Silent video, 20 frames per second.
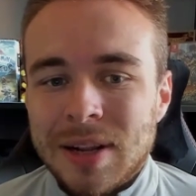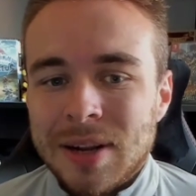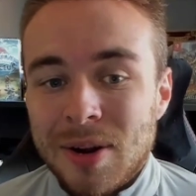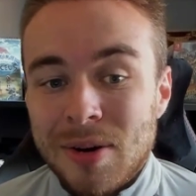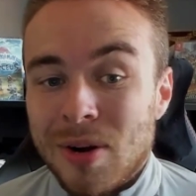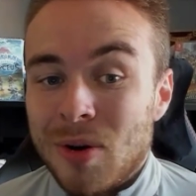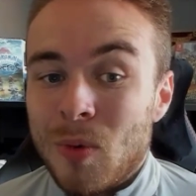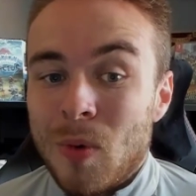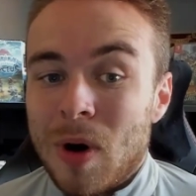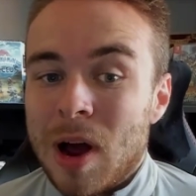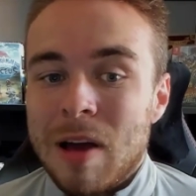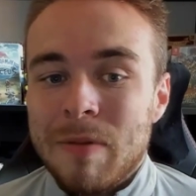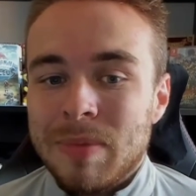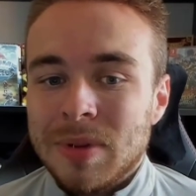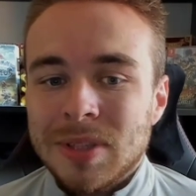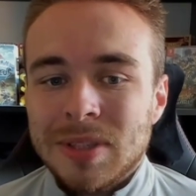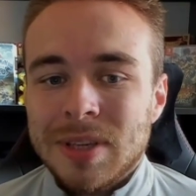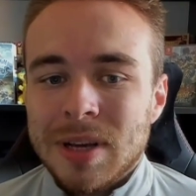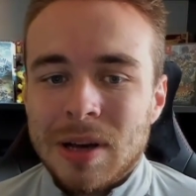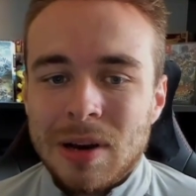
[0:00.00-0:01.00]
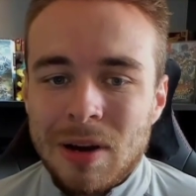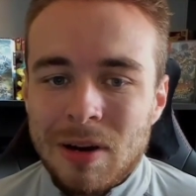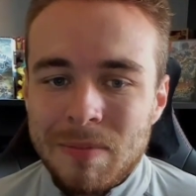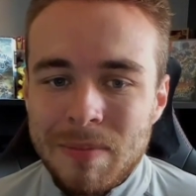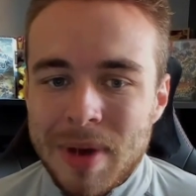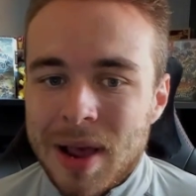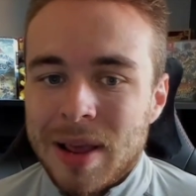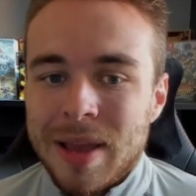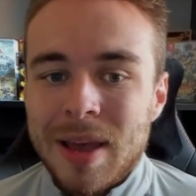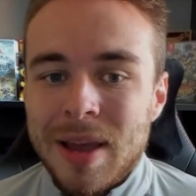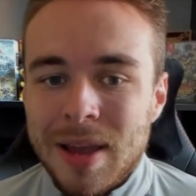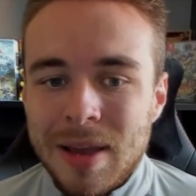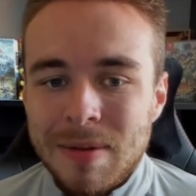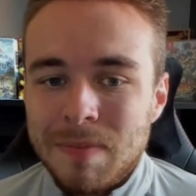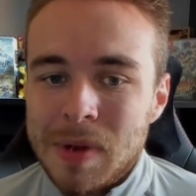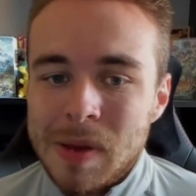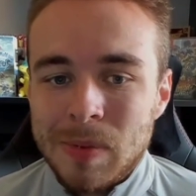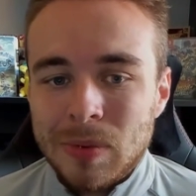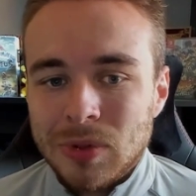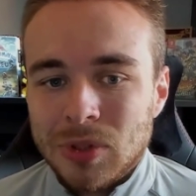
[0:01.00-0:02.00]
I don't know why I've been seeing a lot of Melier in
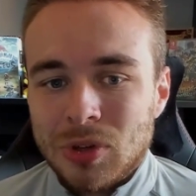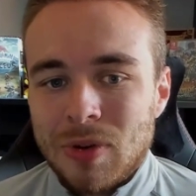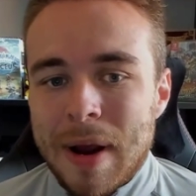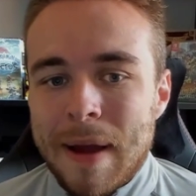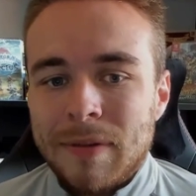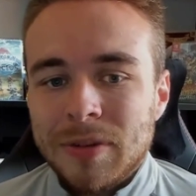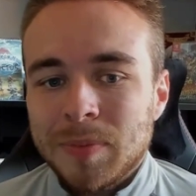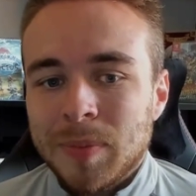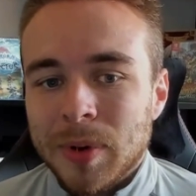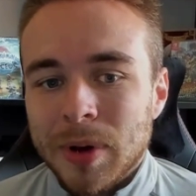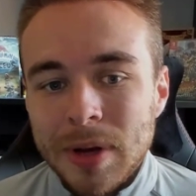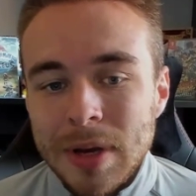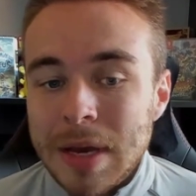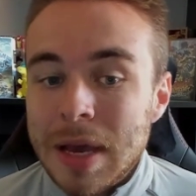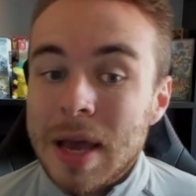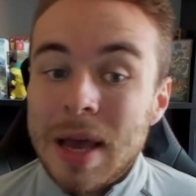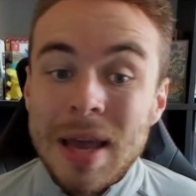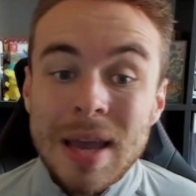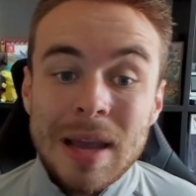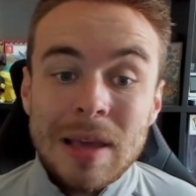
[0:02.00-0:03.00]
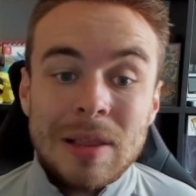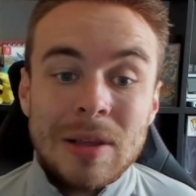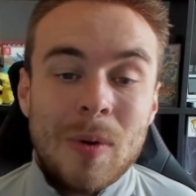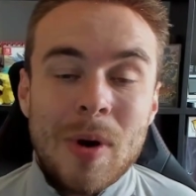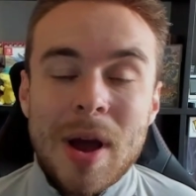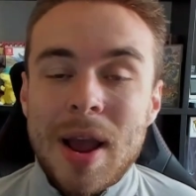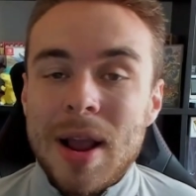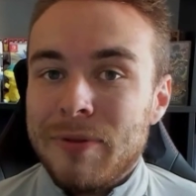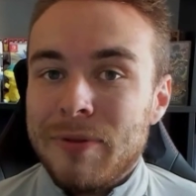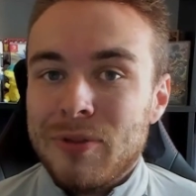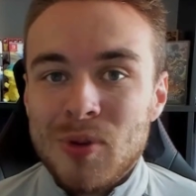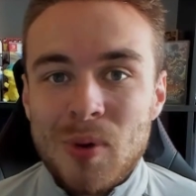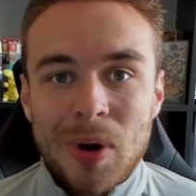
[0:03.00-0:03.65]
people's drafts, but either way,